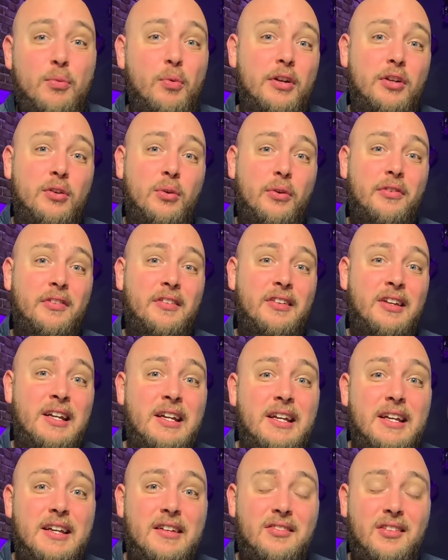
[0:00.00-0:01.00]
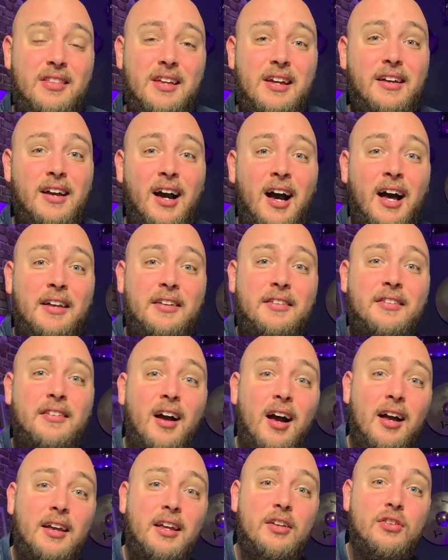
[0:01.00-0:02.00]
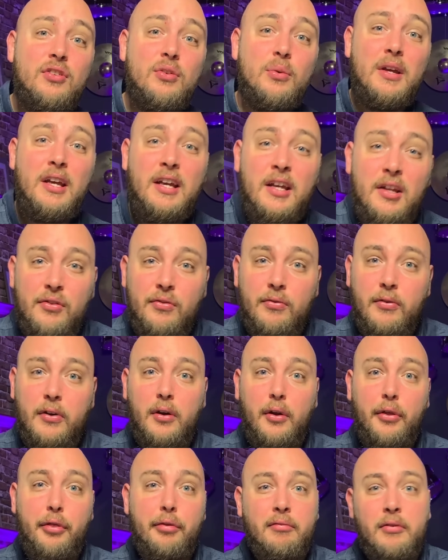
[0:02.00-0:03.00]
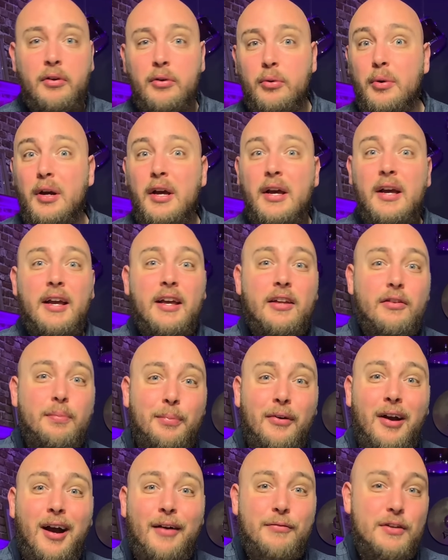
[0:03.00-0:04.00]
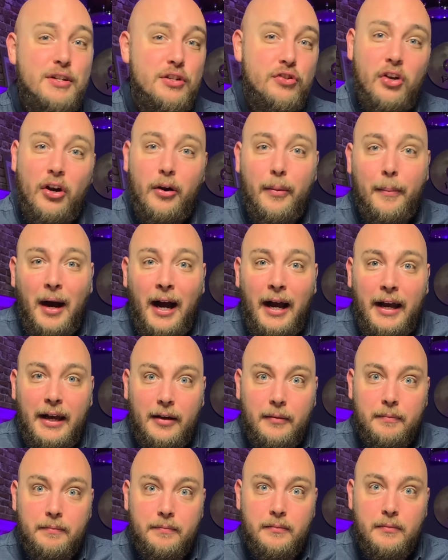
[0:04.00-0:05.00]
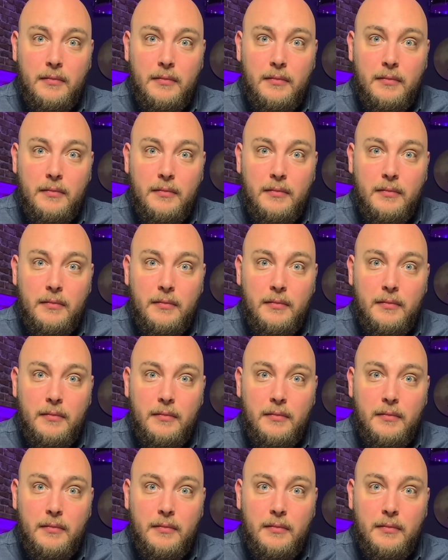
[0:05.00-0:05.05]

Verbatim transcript: what you'll see is that God is talking to Israel through his prophet Jeremiah.